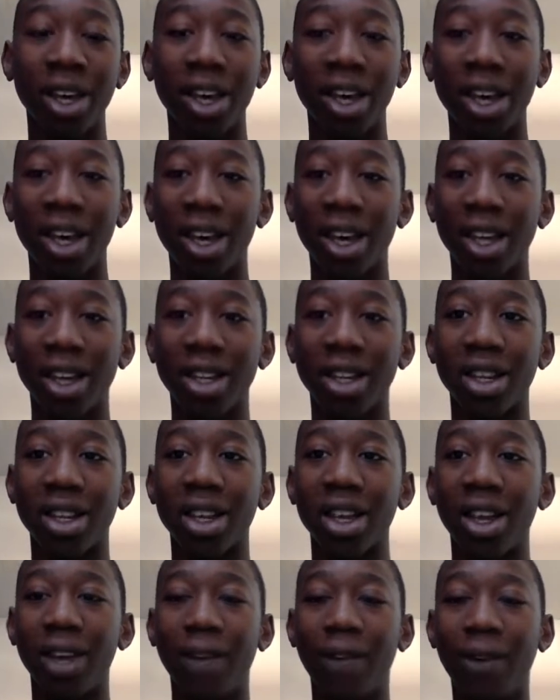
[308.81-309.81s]
And
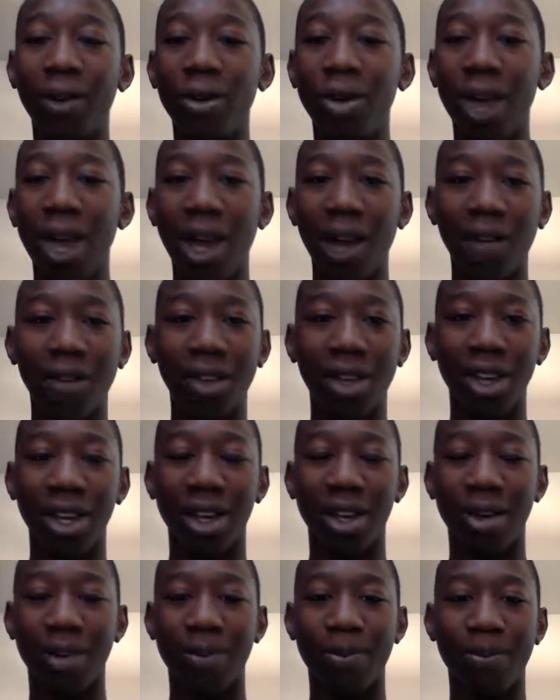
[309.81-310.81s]
if you have
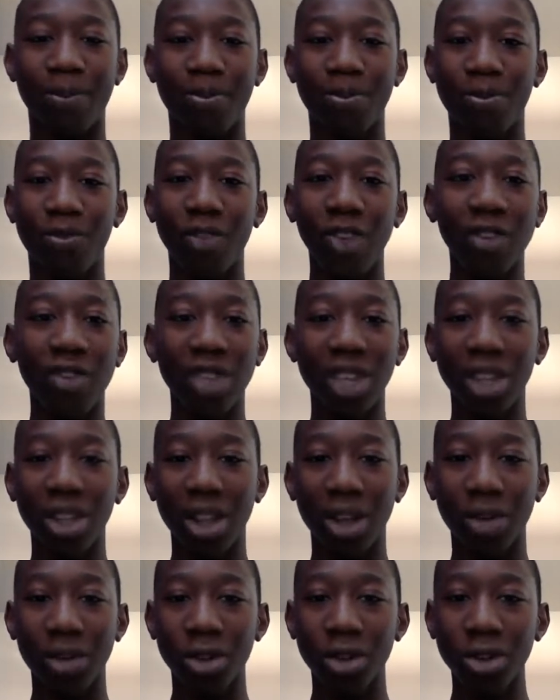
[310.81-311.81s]
like 50
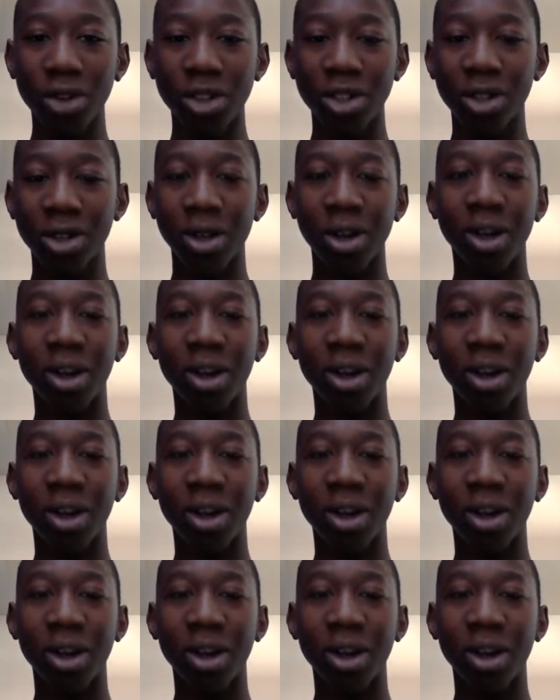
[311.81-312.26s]
levels,